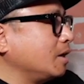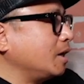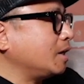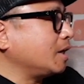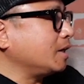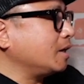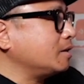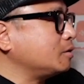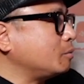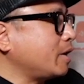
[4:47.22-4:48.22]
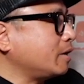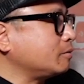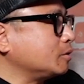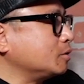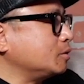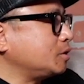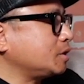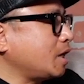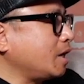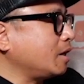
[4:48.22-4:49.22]
And I get into Baton Rouge
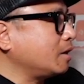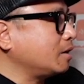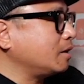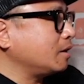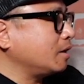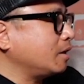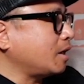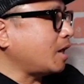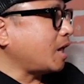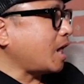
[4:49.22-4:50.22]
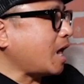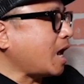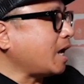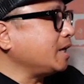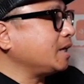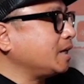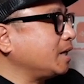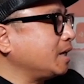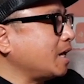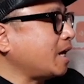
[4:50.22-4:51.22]
and I
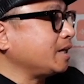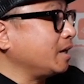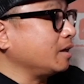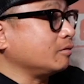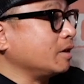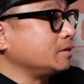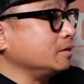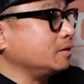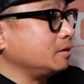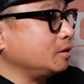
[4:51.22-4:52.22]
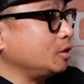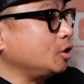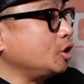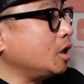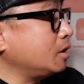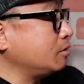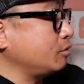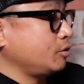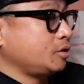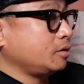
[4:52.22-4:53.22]
can't get arrested. None of the
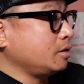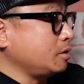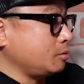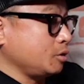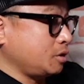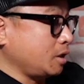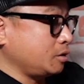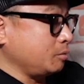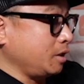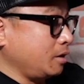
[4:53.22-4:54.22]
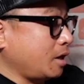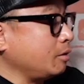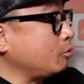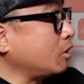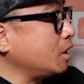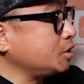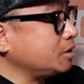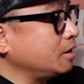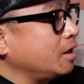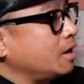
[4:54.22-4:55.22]
fraternities would touch me. I
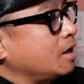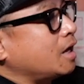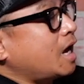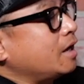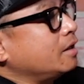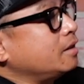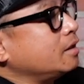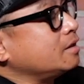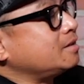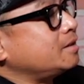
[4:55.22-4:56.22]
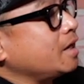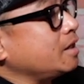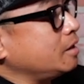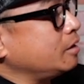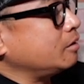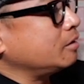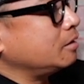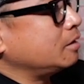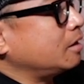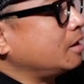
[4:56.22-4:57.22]
rushed. Then the second year
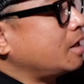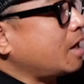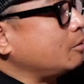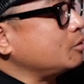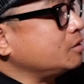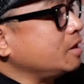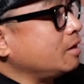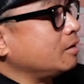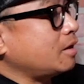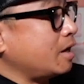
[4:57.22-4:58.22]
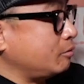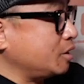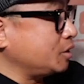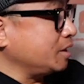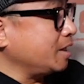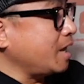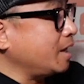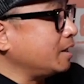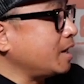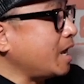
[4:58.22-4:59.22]
I was there, I rushed
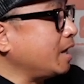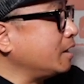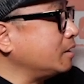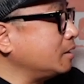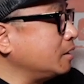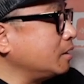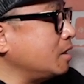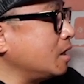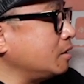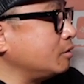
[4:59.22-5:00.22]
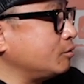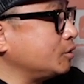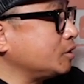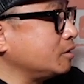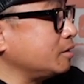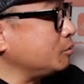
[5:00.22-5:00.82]
again, and none of the fraternities